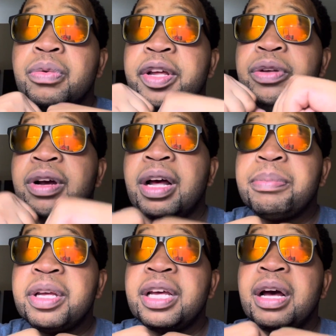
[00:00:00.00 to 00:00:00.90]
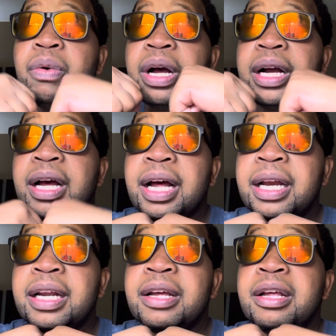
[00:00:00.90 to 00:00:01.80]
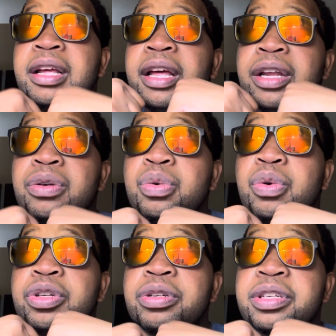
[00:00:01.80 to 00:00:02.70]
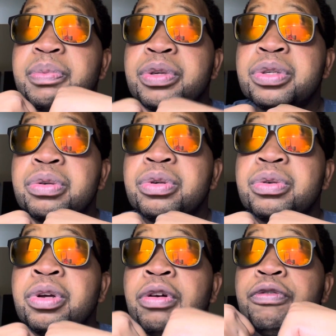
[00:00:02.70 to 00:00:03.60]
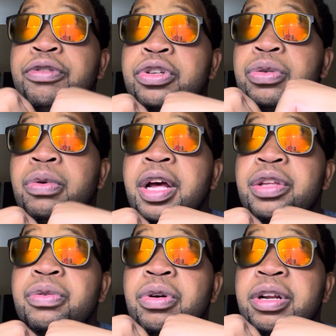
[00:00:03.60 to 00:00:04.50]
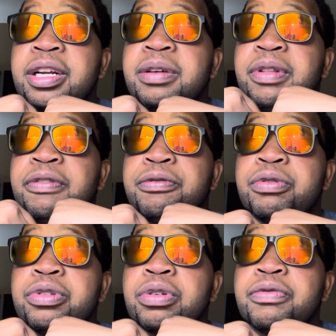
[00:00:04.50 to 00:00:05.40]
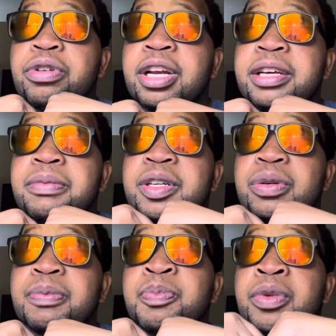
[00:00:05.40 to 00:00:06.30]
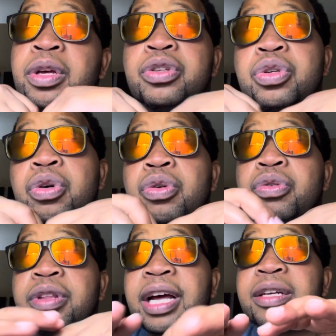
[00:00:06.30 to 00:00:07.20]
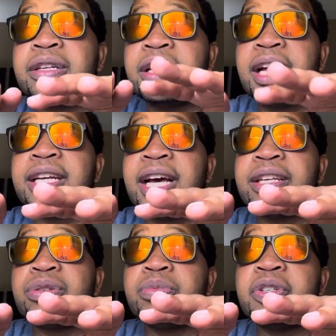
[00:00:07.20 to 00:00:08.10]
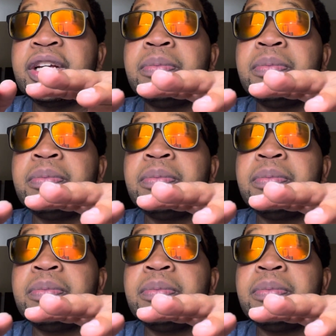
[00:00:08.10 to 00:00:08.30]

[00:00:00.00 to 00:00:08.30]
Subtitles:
When you come here, work hard and do what you're supposed to do, for sure you're gonna reap the fruits of your labor. So that has to be said.